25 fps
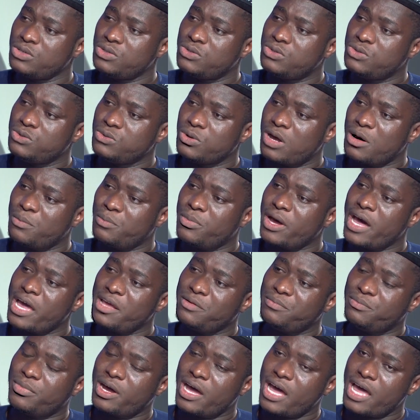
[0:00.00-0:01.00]
to
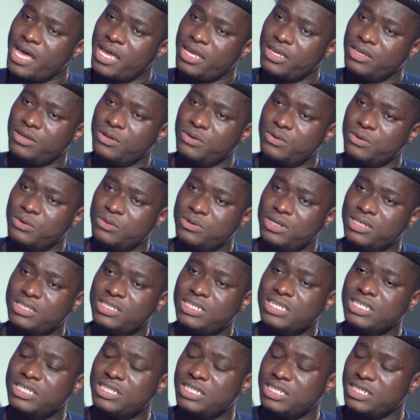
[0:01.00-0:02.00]
abide by, the
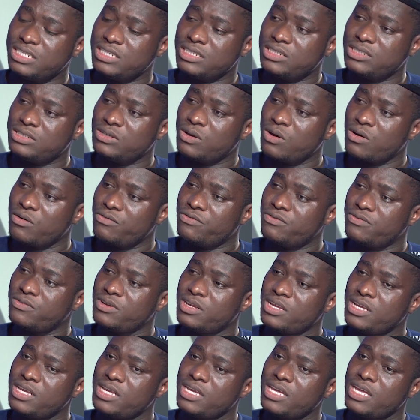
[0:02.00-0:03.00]
teachings of
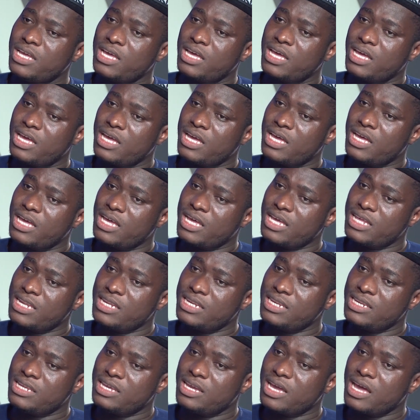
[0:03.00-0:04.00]

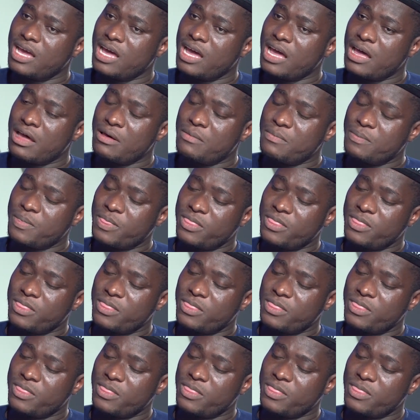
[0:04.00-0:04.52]
their